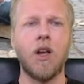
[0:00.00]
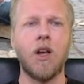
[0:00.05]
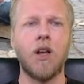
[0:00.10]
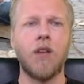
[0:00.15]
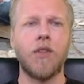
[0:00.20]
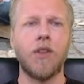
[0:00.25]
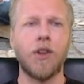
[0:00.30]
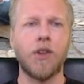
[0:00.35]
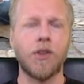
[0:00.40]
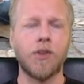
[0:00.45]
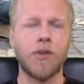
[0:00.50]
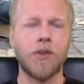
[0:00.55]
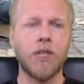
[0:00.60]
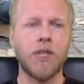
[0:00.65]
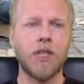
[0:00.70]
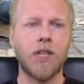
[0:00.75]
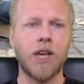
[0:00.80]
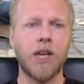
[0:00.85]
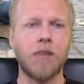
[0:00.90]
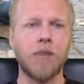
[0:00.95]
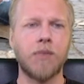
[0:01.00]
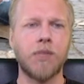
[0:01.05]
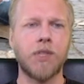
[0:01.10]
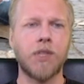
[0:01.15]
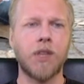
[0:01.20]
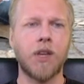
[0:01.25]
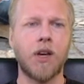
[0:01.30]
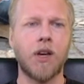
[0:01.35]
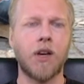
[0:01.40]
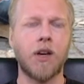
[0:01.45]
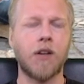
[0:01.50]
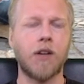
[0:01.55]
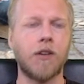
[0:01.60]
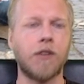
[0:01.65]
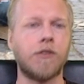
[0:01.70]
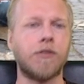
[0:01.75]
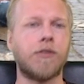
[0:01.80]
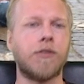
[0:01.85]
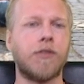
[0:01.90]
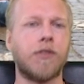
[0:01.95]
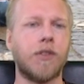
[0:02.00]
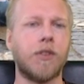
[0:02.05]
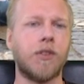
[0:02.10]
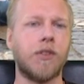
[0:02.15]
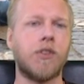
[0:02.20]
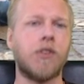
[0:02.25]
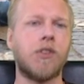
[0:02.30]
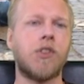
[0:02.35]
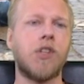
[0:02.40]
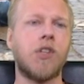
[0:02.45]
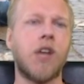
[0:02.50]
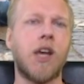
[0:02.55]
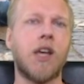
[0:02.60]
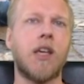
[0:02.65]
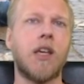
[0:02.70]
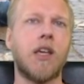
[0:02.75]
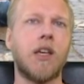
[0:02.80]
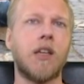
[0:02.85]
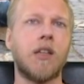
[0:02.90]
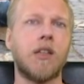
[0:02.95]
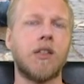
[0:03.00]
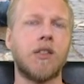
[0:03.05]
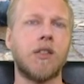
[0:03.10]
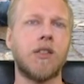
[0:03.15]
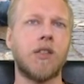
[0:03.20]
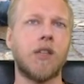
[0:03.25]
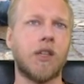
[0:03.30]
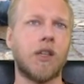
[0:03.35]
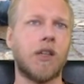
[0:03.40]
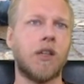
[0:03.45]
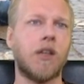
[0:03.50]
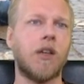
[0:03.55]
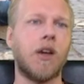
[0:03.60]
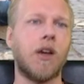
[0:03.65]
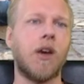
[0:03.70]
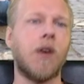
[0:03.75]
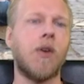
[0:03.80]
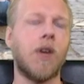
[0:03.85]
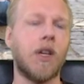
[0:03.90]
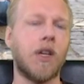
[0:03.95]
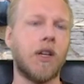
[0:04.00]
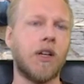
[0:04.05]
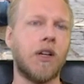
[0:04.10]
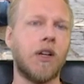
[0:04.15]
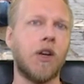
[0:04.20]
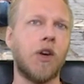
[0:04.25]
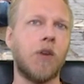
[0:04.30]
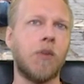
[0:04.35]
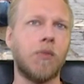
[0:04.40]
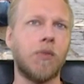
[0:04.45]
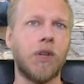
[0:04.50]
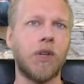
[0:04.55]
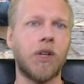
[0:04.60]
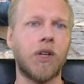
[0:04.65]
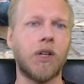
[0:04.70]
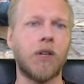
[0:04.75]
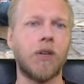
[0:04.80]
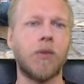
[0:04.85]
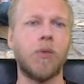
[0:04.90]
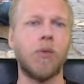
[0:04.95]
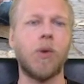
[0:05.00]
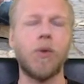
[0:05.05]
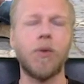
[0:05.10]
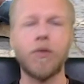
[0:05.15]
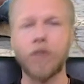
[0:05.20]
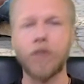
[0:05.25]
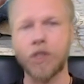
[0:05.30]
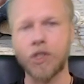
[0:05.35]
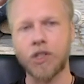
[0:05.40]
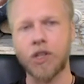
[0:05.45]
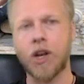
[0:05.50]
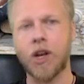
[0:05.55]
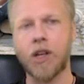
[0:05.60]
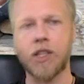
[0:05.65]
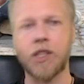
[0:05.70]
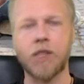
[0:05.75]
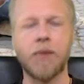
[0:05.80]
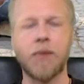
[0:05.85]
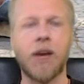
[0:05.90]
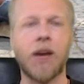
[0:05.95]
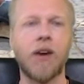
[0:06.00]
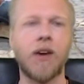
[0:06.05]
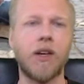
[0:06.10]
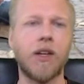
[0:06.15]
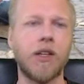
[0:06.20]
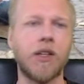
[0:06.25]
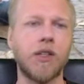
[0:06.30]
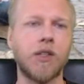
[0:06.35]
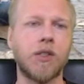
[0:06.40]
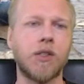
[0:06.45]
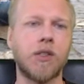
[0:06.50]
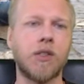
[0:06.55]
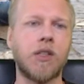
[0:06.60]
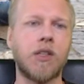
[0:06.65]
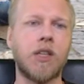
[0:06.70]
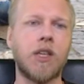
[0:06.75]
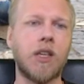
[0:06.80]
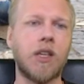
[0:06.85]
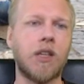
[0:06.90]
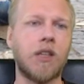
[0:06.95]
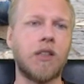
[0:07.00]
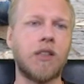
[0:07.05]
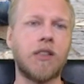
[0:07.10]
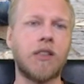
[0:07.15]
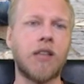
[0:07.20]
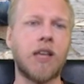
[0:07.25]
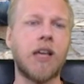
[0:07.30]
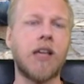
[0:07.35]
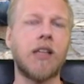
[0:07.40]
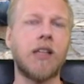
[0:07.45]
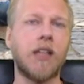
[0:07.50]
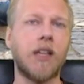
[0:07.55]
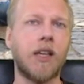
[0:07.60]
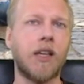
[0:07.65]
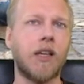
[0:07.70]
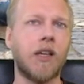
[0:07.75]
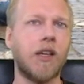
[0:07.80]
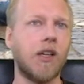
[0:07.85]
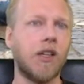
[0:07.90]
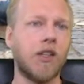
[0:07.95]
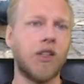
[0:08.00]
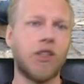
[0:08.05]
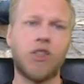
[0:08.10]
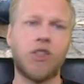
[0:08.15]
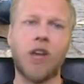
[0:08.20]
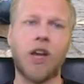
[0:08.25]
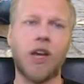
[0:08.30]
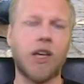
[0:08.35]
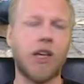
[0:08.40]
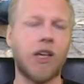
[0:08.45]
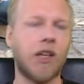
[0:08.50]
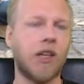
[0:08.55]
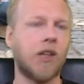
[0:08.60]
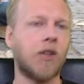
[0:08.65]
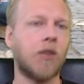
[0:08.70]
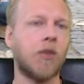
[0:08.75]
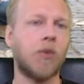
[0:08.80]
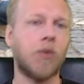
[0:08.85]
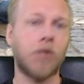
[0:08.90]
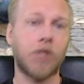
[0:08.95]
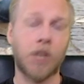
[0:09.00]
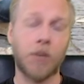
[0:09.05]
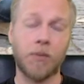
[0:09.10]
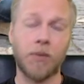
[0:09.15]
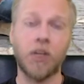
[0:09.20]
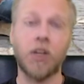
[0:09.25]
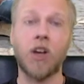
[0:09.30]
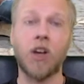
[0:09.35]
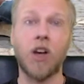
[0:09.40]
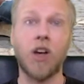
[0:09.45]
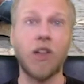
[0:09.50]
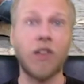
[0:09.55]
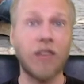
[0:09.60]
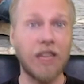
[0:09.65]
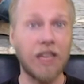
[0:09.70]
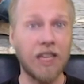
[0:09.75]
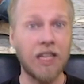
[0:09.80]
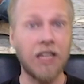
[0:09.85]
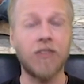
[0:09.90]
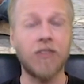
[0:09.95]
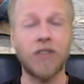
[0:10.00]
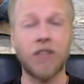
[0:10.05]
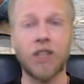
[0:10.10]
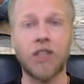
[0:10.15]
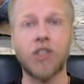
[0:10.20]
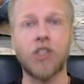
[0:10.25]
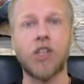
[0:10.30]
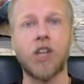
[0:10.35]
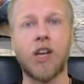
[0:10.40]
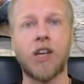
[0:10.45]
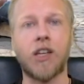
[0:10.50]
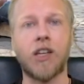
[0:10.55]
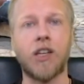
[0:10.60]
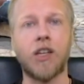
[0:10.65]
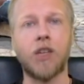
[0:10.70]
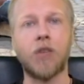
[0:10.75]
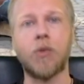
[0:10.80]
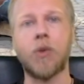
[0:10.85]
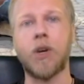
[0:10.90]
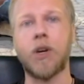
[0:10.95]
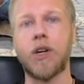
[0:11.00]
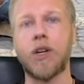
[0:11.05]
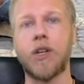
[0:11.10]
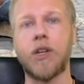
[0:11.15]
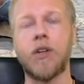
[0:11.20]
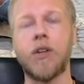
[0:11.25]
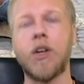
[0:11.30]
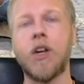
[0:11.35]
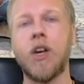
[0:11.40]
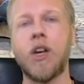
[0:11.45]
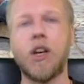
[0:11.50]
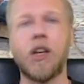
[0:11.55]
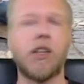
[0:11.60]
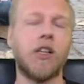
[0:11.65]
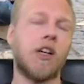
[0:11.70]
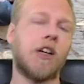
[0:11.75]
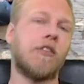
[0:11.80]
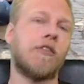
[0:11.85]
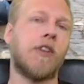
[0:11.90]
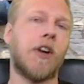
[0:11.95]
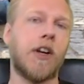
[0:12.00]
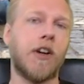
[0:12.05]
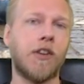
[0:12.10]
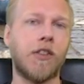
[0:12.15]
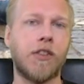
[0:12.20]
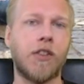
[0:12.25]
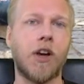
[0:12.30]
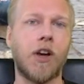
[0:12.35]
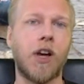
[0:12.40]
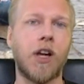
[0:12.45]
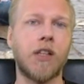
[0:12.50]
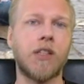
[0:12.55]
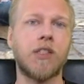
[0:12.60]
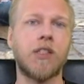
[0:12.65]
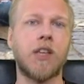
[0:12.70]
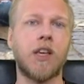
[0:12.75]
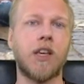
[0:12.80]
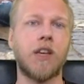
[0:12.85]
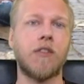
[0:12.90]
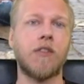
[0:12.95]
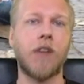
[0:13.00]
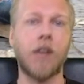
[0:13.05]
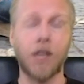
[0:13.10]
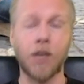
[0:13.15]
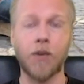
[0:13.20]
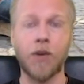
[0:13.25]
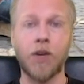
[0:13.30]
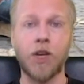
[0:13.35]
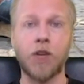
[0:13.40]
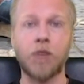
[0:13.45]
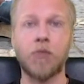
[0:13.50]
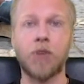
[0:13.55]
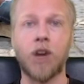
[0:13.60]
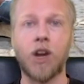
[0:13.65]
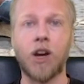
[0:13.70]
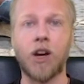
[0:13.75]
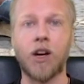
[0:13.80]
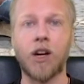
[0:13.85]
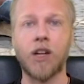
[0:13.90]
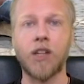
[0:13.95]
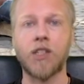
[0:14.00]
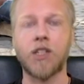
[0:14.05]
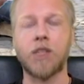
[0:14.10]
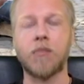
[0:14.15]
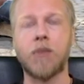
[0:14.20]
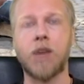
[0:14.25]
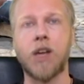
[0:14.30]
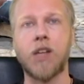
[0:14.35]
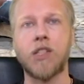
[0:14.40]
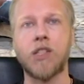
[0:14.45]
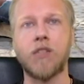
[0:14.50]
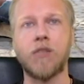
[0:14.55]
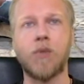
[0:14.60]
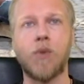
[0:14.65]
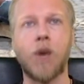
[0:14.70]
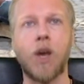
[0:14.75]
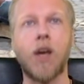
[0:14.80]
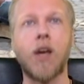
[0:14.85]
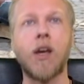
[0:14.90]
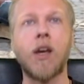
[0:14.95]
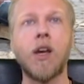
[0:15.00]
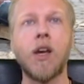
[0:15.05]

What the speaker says: There are 3 types of check-ins that can go in a notebook. What we've just talked about is the daily check-in, which I'm going to call the evening check-in, where you clarify your thoughts and evaluate your progress in a positive way.